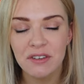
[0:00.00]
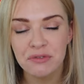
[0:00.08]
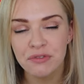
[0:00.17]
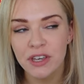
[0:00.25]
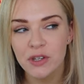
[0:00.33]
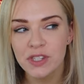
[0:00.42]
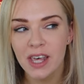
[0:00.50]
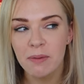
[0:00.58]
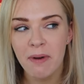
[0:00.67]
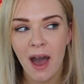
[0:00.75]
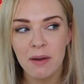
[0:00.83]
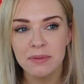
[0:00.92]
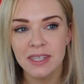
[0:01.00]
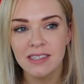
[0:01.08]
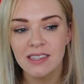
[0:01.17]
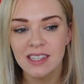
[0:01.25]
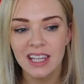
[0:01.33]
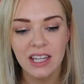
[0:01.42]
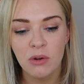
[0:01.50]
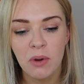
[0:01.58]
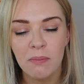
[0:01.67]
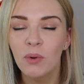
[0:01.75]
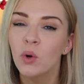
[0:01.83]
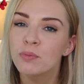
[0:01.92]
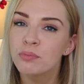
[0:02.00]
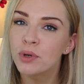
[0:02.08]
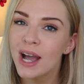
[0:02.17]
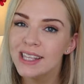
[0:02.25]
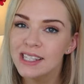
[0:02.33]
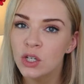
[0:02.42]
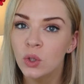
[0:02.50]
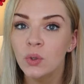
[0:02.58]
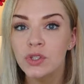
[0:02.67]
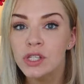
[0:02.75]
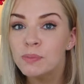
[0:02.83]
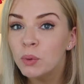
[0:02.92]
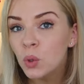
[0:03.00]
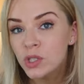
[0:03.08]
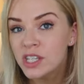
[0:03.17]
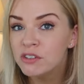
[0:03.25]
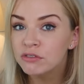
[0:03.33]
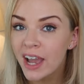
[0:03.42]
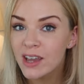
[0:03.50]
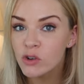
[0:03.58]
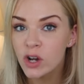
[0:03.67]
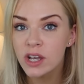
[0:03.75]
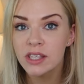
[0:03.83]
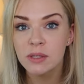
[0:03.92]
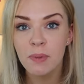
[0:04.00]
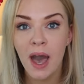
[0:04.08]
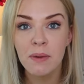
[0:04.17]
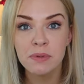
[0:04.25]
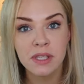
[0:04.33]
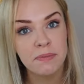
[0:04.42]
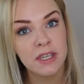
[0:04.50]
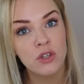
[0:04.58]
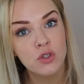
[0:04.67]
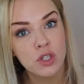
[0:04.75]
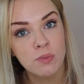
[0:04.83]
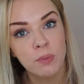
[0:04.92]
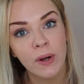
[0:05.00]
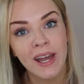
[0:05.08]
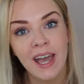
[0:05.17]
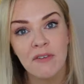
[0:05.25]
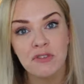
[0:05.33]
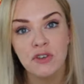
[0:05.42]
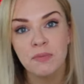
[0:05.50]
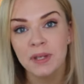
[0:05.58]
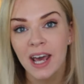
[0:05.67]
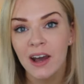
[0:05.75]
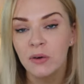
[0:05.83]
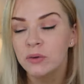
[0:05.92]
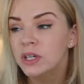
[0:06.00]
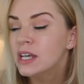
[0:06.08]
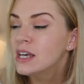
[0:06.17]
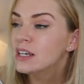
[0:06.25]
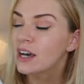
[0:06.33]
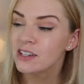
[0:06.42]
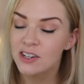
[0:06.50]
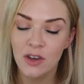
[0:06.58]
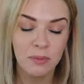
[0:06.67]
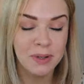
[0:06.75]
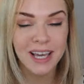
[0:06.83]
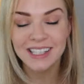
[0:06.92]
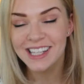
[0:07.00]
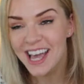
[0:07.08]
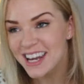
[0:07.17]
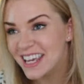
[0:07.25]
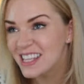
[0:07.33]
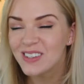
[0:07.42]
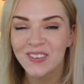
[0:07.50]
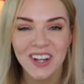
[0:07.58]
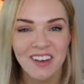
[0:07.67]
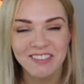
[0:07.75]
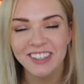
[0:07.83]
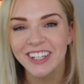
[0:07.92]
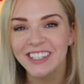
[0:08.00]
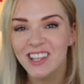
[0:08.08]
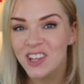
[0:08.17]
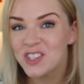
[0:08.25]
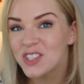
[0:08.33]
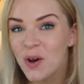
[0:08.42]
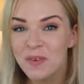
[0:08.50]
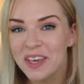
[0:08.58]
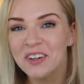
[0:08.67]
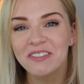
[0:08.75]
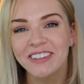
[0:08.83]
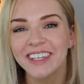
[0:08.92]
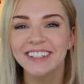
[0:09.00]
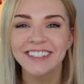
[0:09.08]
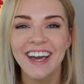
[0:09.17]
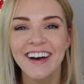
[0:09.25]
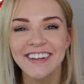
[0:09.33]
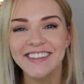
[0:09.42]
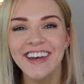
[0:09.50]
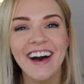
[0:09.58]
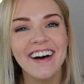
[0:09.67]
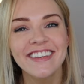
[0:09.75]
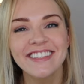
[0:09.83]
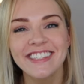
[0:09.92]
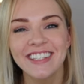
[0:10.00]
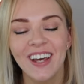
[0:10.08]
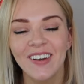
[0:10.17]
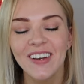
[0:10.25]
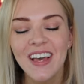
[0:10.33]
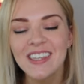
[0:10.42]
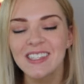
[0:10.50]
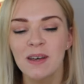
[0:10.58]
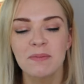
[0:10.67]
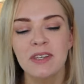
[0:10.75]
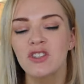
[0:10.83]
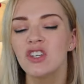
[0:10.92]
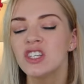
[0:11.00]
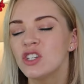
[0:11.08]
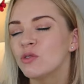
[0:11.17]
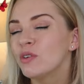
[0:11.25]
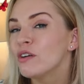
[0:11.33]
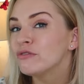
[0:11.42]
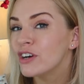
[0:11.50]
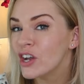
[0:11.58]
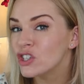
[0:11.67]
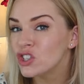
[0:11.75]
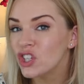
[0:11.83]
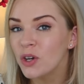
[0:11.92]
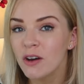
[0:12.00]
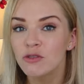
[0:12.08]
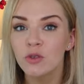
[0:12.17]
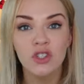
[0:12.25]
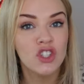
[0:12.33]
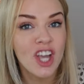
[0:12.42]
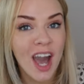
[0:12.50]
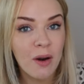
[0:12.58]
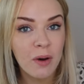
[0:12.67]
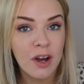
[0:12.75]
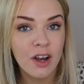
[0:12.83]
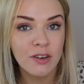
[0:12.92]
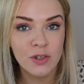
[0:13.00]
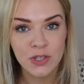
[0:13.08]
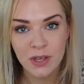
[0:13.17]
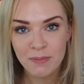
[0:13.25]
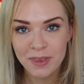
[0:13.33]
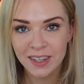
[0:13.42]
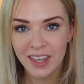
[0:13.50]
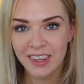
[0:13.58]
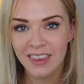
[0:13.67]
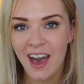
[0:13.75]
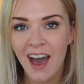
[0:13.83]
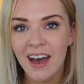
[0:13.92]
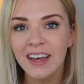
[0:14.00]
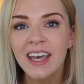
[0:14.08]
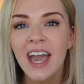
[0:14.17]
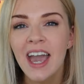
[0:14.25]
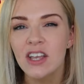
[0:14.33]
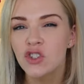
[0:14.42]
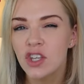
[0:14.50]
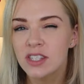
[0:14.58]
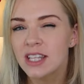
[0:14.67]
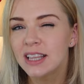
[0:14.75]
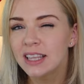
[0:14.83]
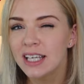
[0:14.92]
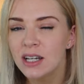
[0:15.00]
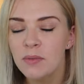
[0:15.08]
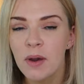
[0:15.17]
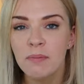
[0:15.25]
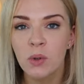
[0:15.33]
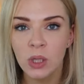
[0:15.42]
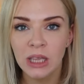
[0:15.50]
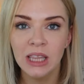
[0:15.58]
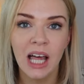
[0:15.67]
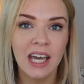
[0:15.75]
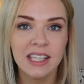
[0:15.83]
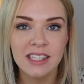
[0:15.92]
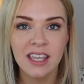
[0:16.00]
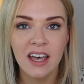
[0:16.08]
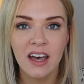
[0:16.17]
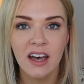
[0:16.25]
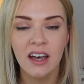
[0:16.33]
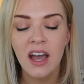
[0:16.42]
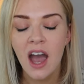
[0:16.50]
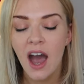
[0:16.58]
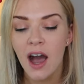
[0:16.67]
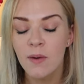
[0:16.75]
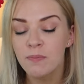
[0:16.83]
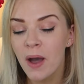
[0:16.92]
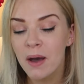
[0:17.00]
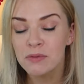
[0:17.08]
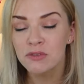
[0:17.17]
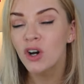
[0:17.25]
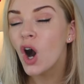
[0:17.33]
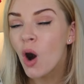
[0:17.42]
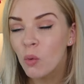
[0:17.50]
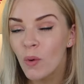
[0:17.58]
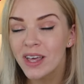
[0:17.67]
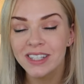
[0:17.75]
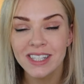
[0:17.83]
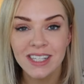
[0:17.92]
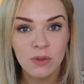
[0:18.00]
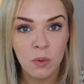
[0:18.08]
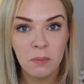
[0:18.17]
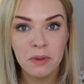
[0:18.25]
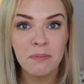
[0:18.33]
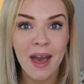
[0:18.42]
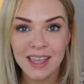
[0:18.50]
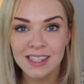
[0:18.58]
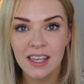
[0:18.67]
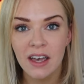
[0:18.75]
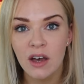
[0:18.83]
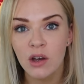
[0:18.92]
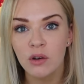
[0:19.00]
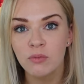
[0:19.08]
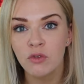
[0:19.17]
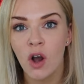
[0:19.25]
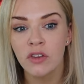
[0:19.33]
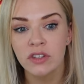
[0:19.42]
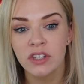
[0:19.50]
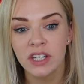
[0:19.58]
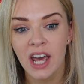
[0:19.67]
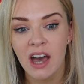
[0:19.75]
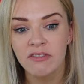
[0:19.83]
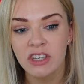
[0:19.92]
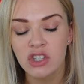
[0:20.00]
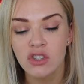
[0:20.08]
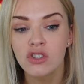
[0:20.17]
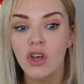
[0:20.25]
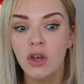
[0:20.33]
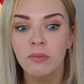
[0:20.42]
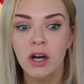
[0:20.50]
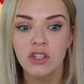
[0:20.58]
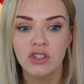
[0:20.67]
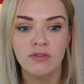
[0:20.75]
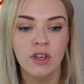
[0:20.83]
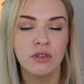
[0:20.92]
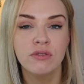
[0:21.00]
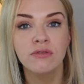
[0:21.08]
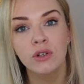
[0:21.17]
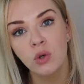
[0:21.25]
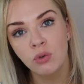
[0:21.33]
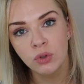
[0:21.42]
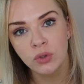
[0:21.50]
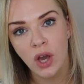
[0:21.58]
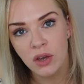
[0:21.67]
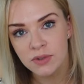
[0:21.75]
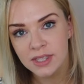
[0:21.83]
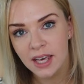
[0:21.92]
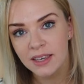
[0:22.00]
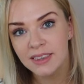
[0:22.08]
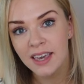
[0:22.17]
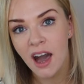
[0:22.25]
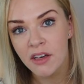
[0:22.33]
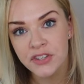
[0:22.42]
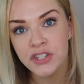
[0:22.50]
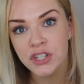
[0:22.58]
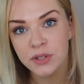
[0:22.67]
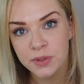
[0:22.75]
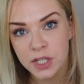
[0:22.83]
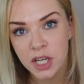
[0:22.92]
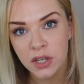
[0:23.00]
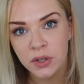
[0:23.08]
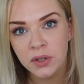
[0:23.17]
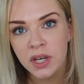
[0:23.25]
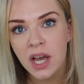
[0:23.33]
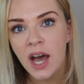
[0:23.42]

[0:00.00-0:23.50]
it feels like perhaps this is a little bit more practical, sporty fragrance, perhaps something you'd spray after you've been out I don't know, playing tennis or whatever a, a Tommy Hilfiger girl does, you know, something just to refresh you after a shower or something like that. It's just a little bit more lighter and um, perhaps for hot weather this would be better rather than having so much of those floral notes like the other two do.